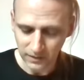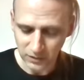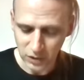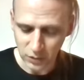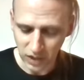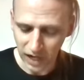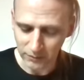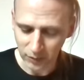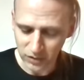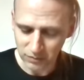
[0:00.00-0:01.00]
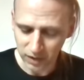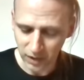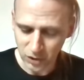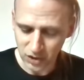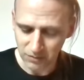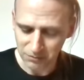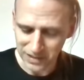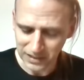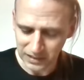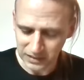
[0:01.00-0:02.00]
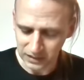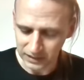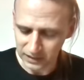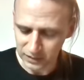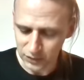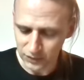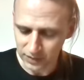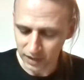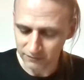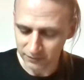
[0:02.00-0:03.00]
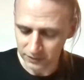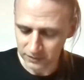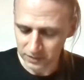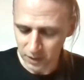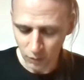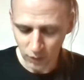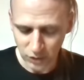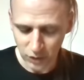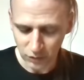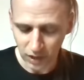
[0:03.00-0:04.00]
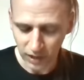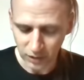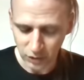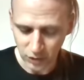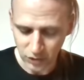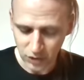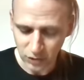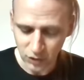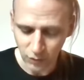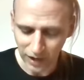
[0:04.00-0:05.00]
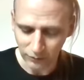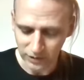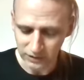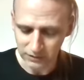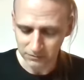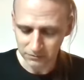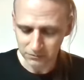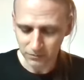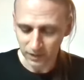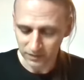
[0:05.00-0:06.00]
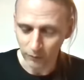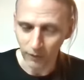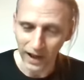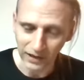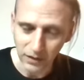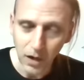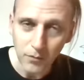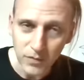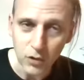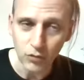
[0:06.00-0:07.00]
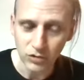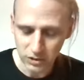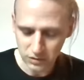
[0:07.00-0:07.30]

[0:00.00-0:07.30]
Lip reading: The two Limers plunged immediately into the covert which the hunters surrounded. They ran mute.